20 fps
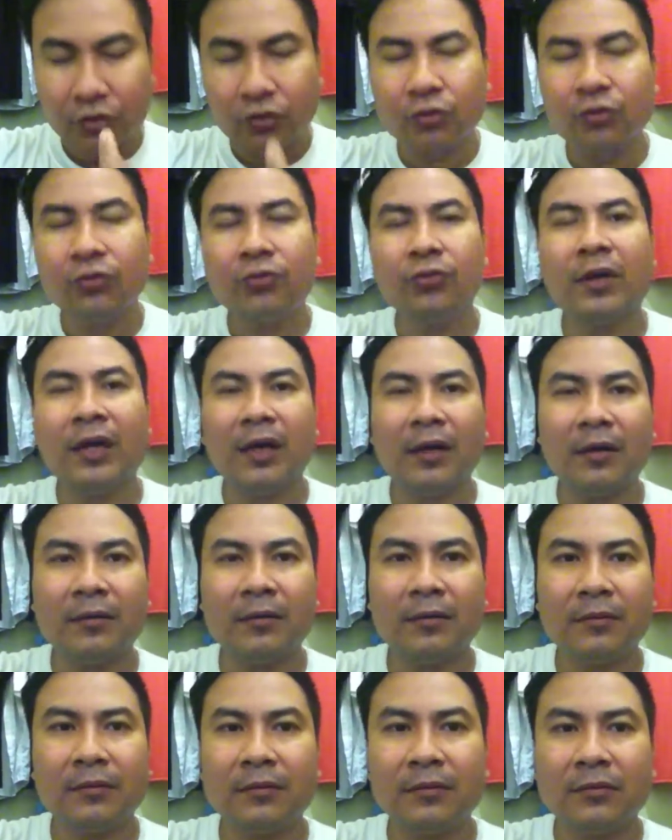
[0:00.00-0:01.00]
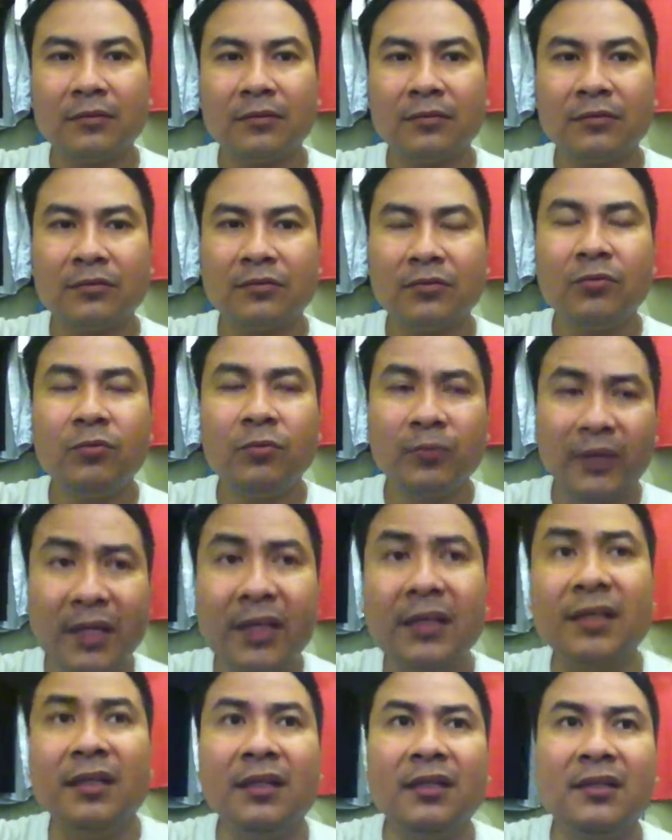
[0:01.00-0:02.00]
to
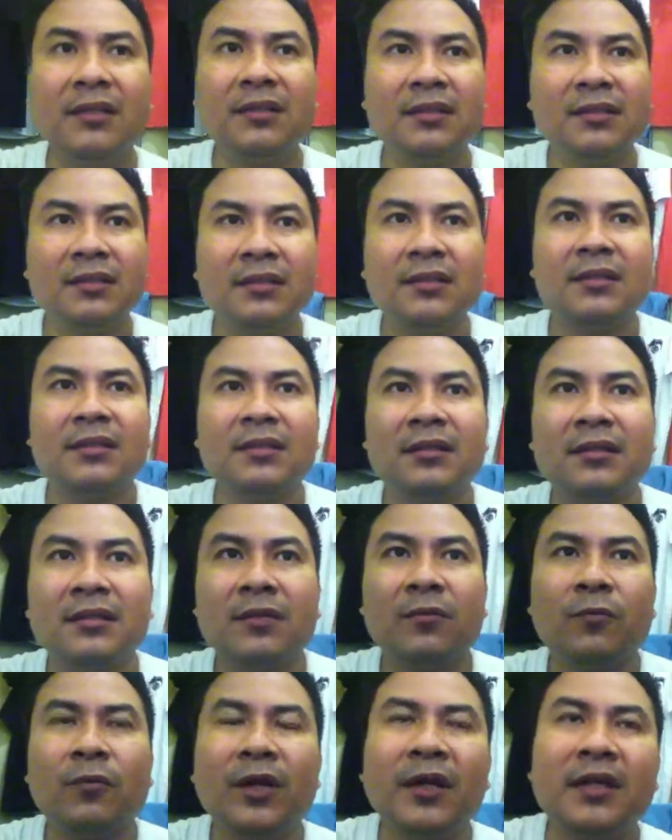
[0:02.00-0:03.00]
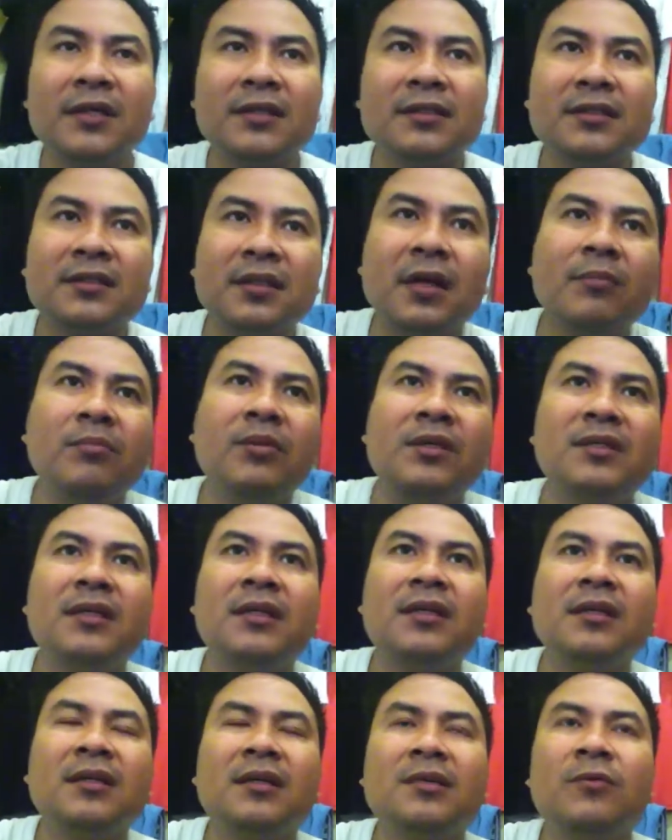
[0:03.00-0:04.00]
read. We are
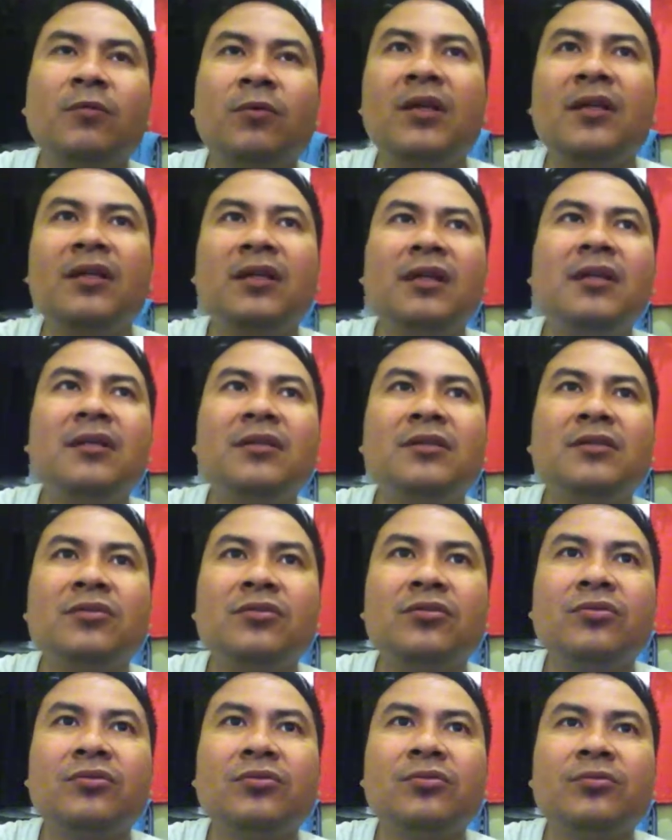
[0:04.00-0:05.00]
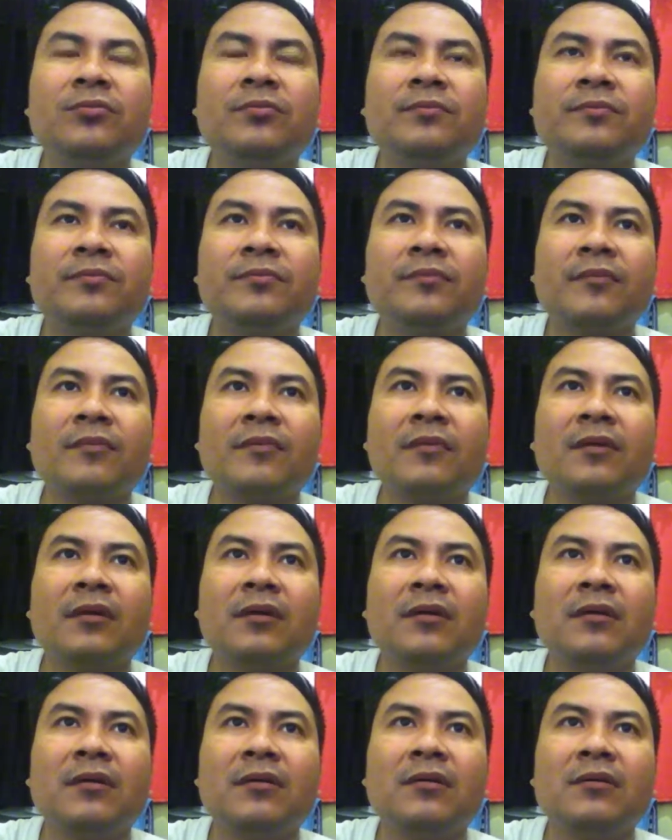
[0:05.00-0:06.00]
establishing, we need to
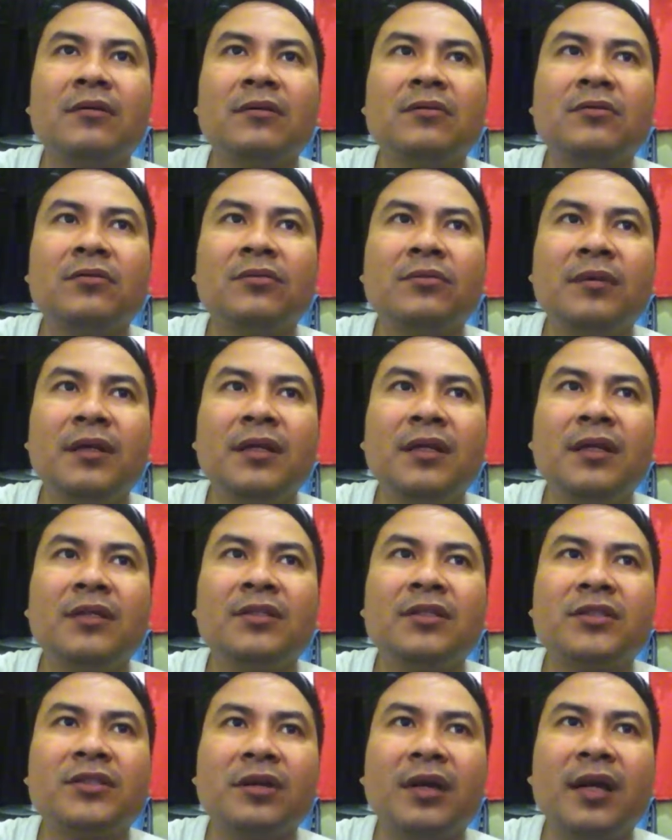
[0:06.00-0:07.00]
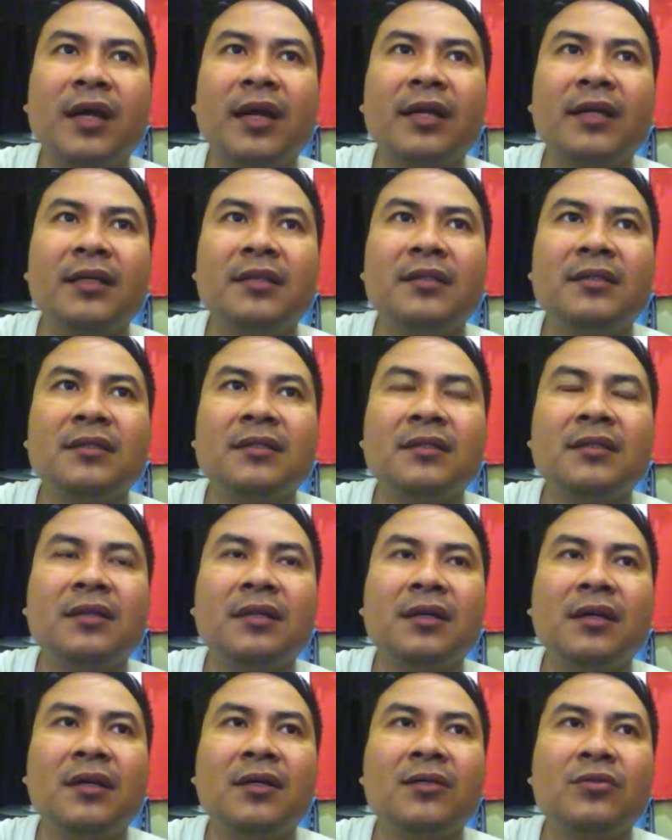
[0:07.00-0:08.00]
really try
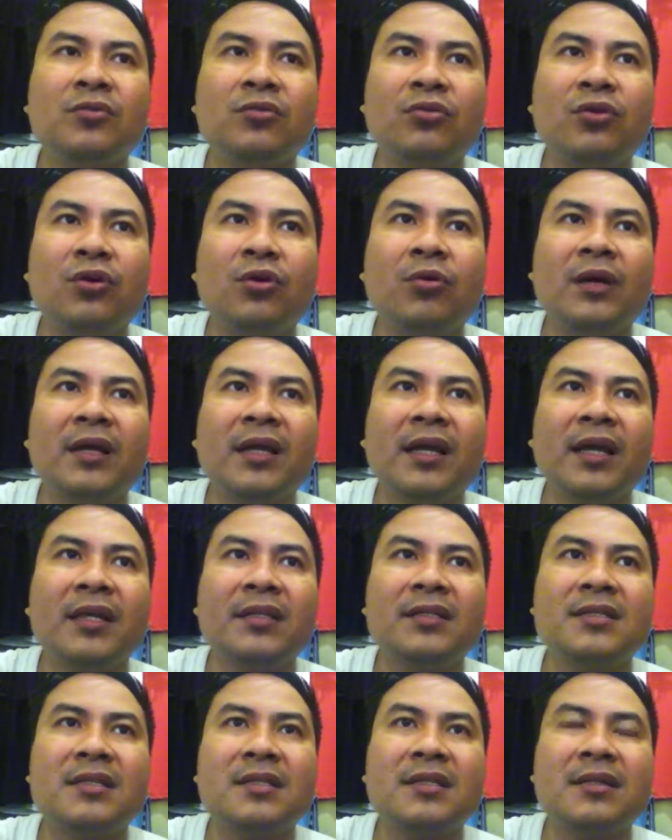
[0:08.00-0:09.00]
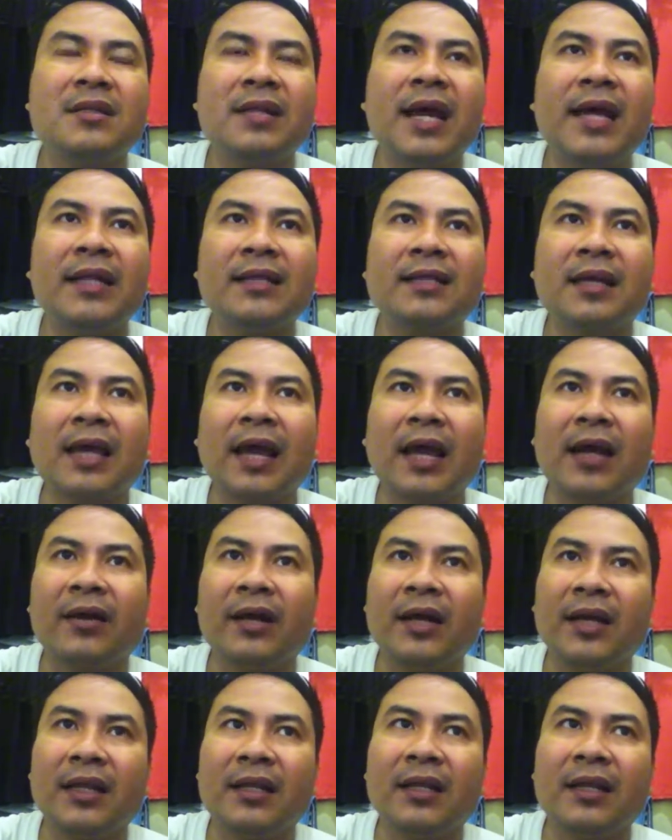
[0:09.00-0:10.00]
to go against that
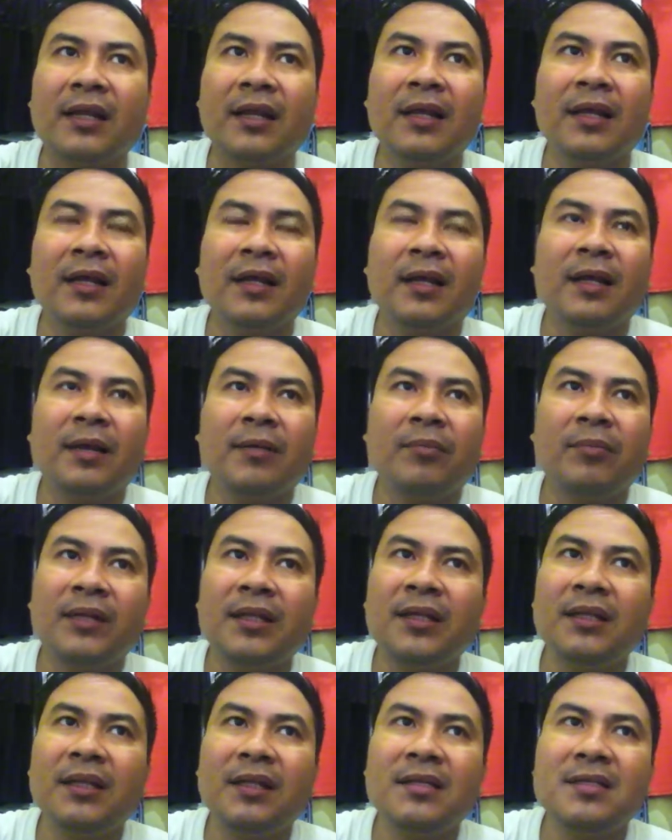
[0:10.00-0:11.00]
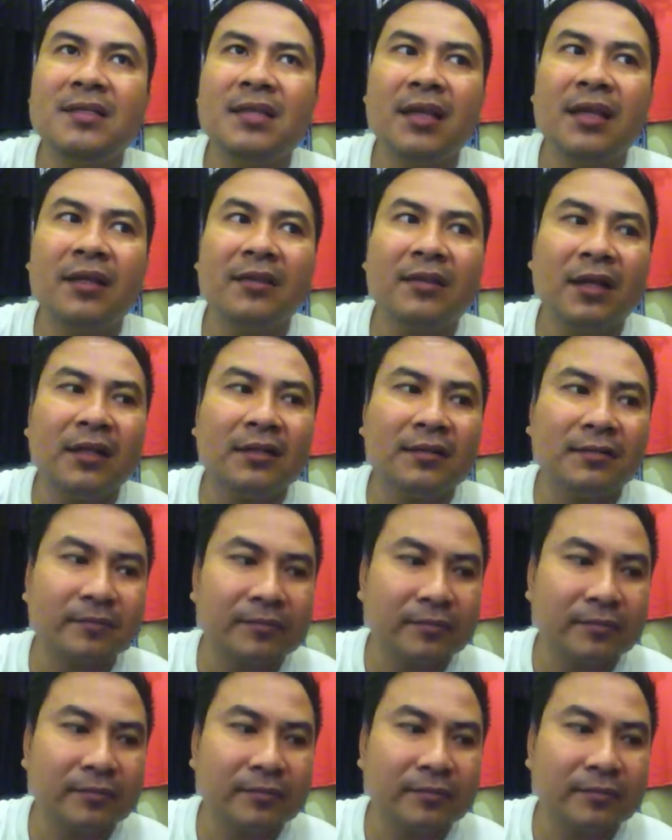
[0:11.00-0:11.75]
current. But then they say that,